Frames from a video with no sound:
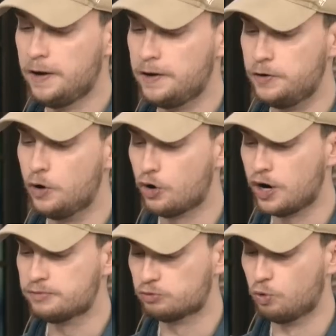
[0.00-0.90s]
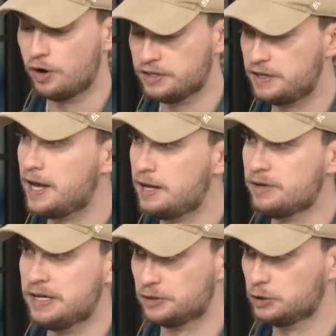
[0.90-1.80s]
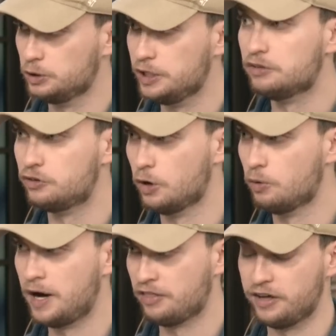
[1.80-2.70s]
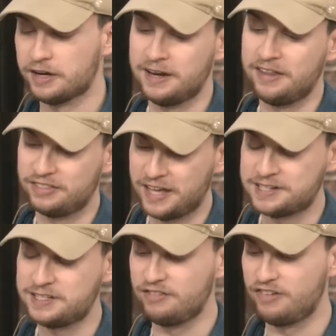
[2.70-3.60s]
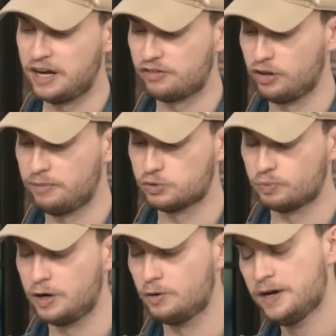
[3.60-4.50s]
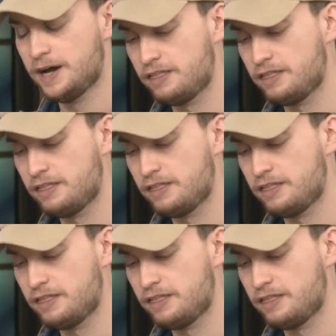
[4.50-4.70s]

Notre Dame's run game is elite, though, I think. And I think that's the advantage for them as well.